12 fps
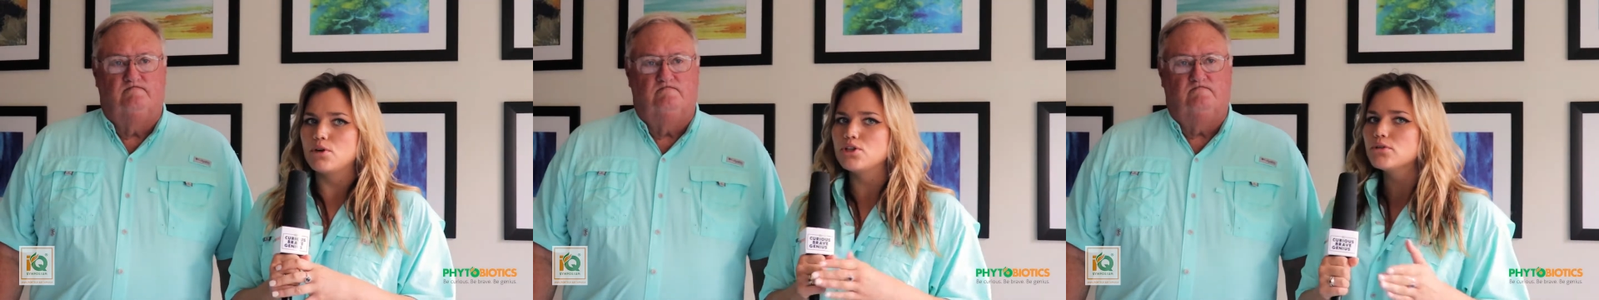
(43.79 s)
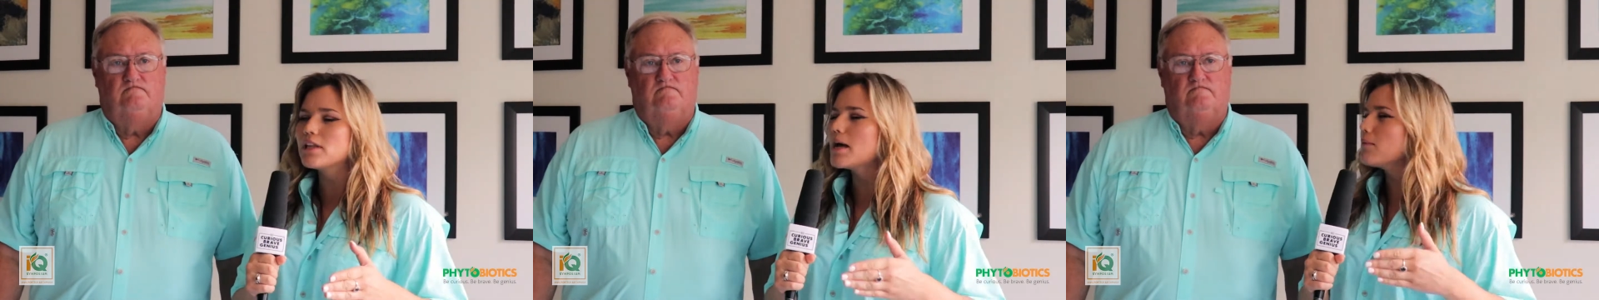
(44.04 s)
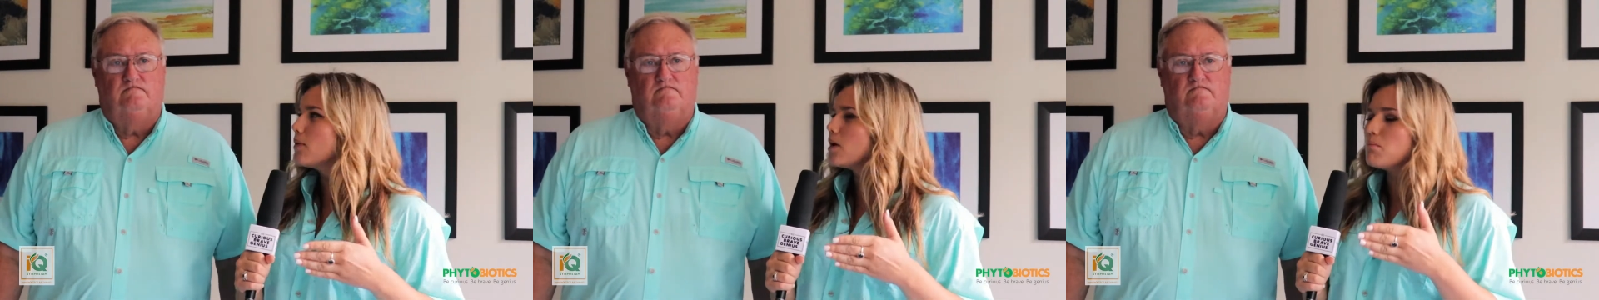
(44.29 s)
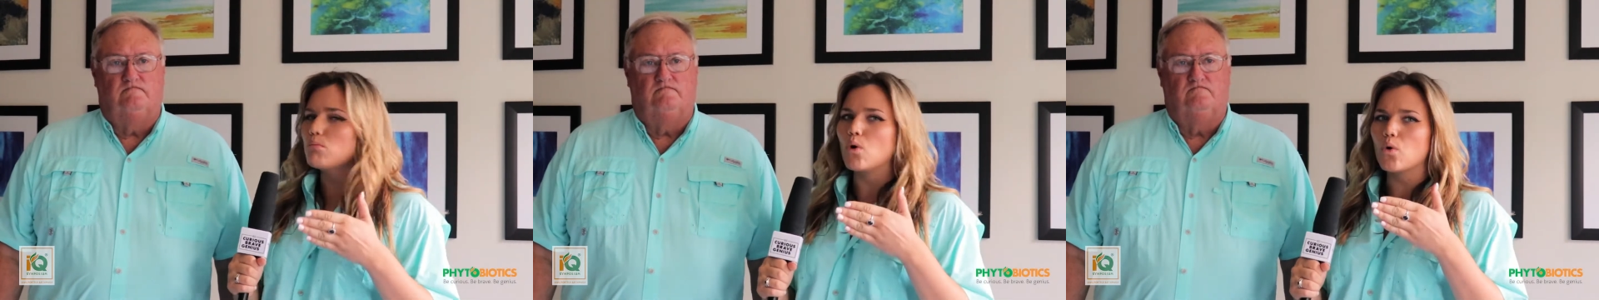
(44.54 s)
Speaker 1: would you
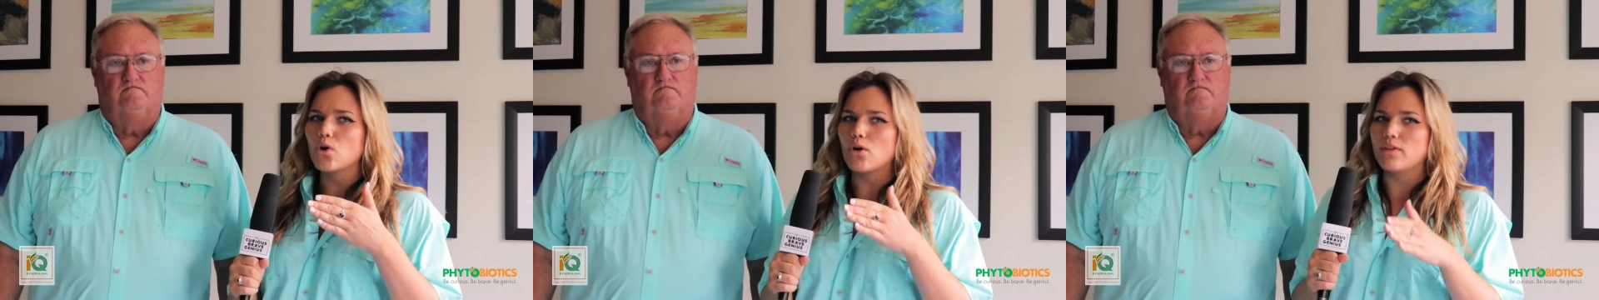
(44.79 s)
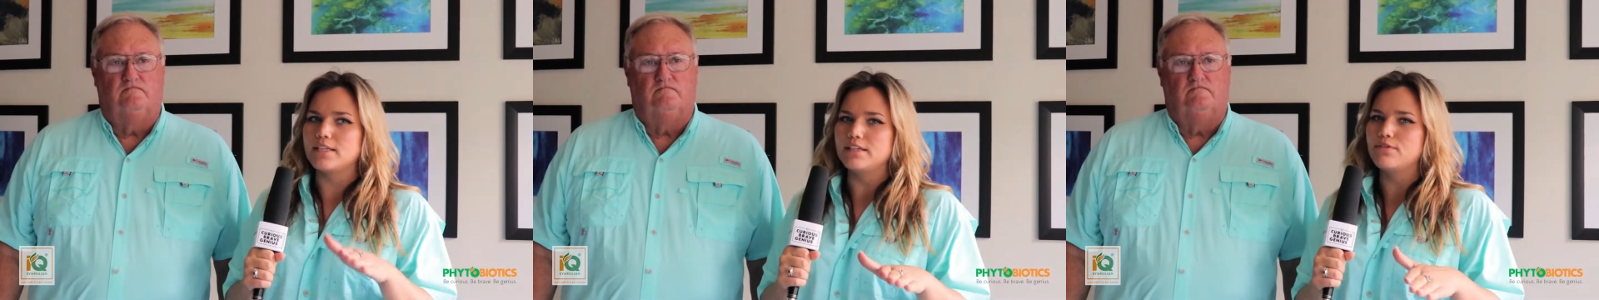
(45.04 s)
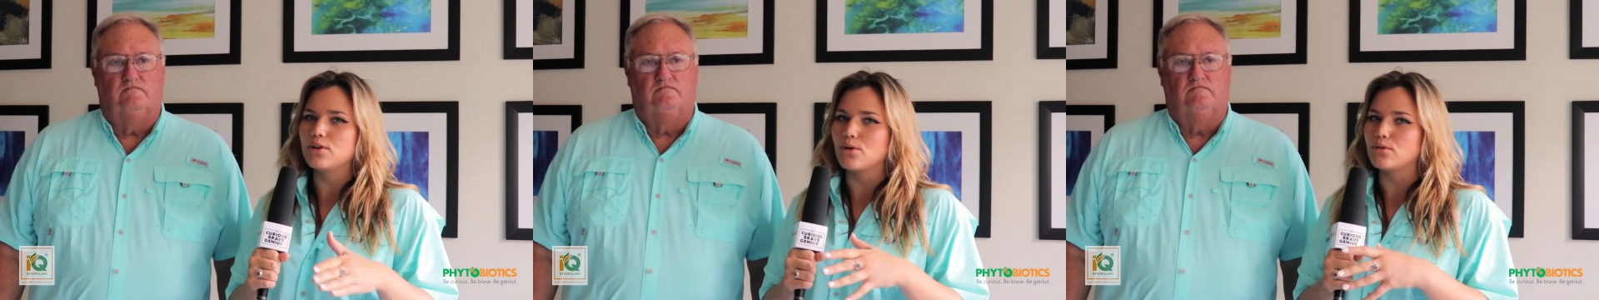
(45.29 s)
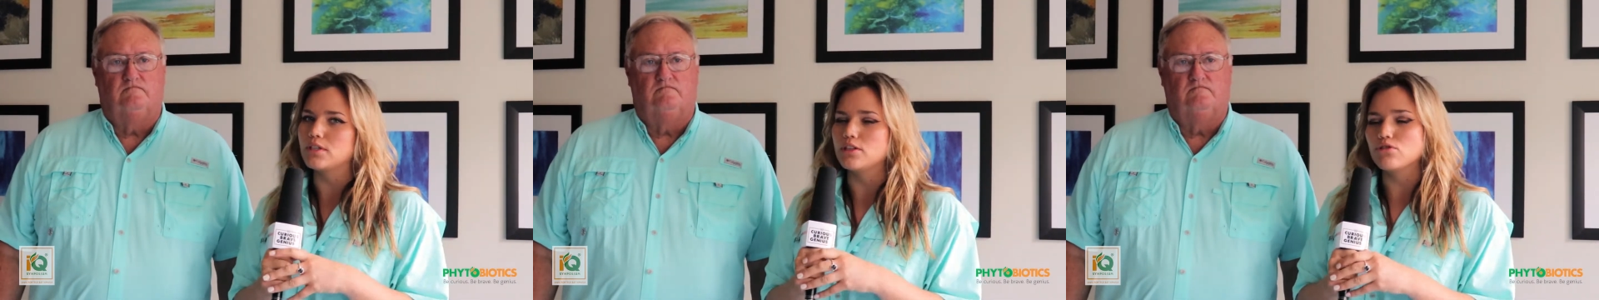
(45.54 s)
elaborate more on the
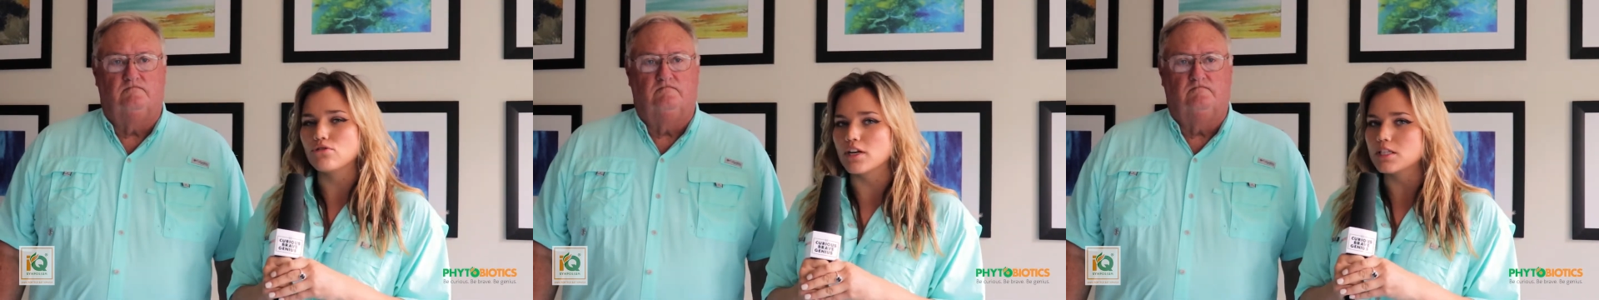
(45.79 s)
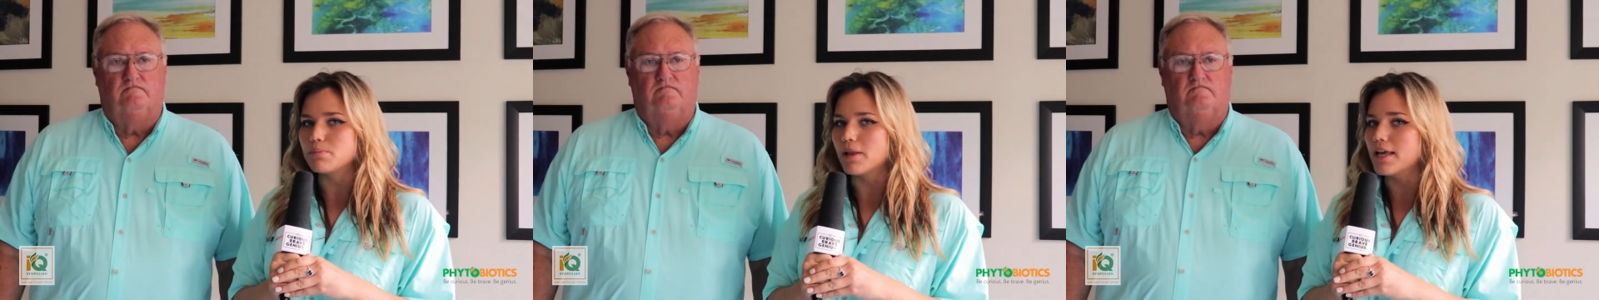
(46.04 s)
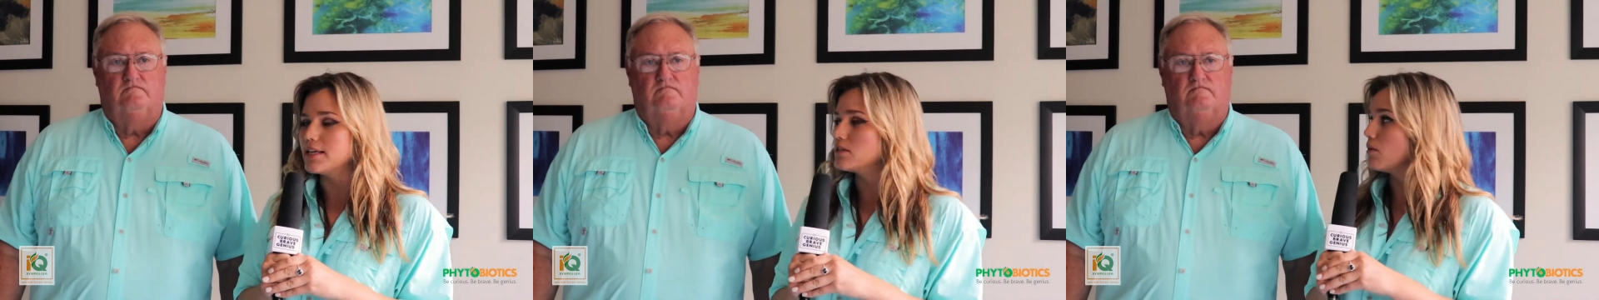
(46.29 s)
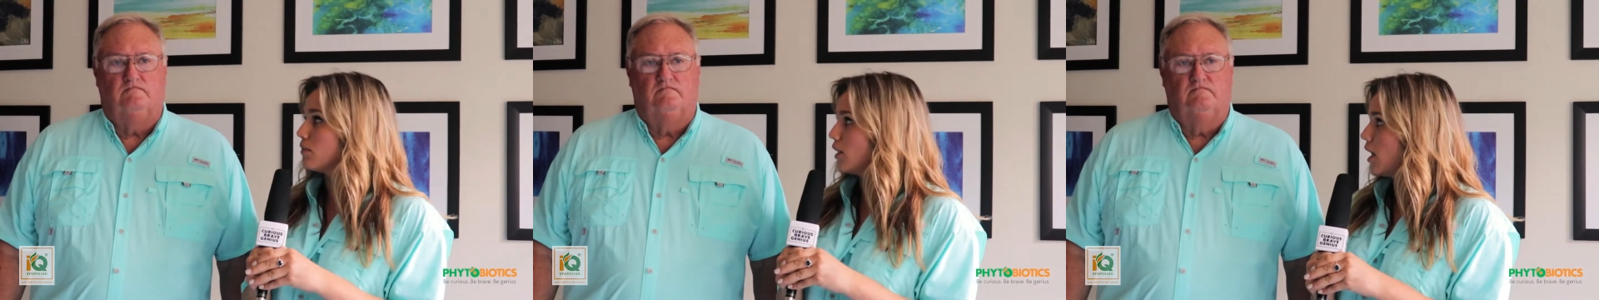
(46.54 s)
difficulty stress plays
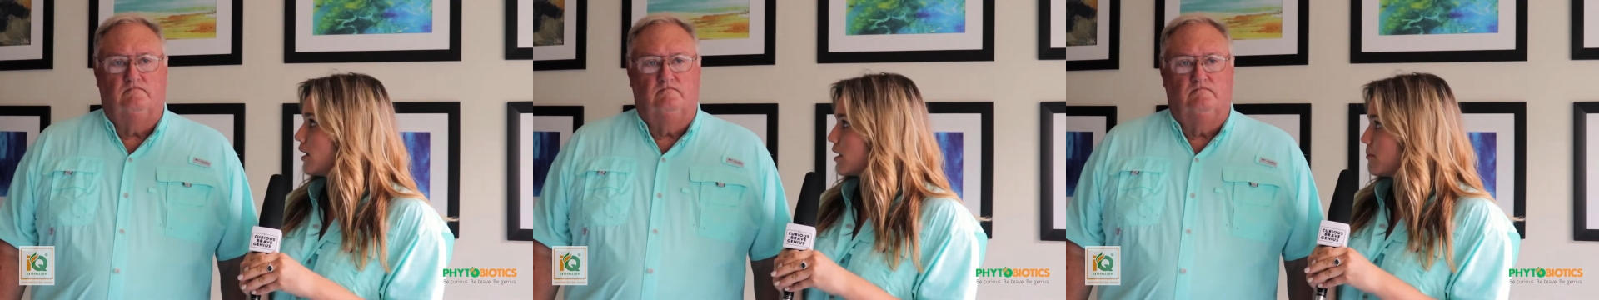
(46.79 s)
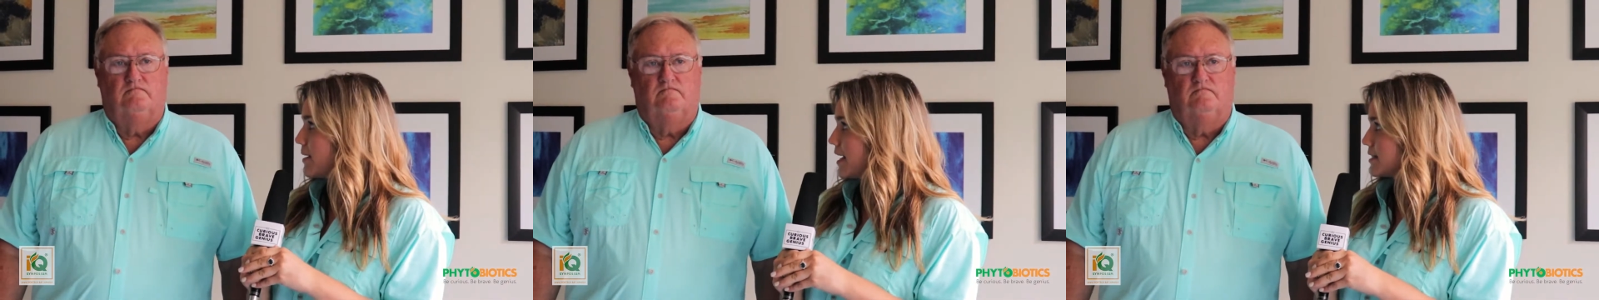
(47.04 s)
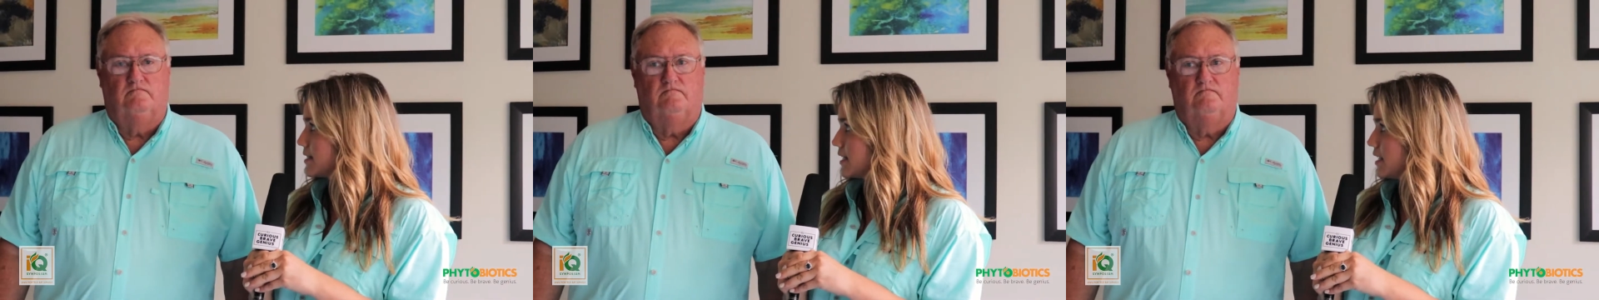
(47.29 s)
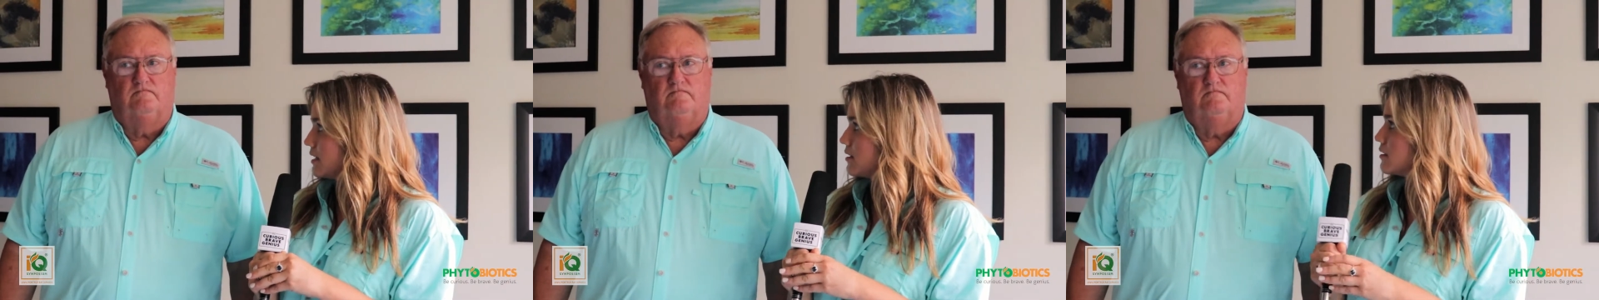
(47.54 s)
on lung
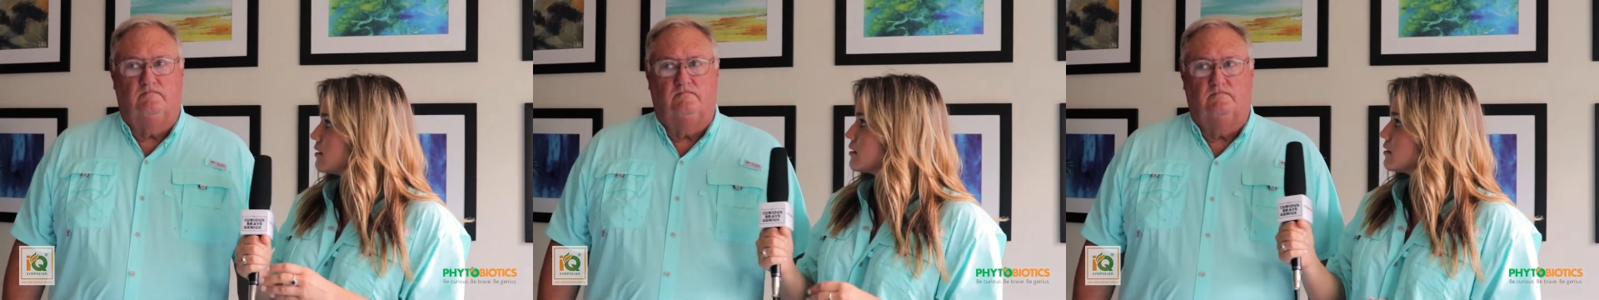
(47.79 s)
capacity?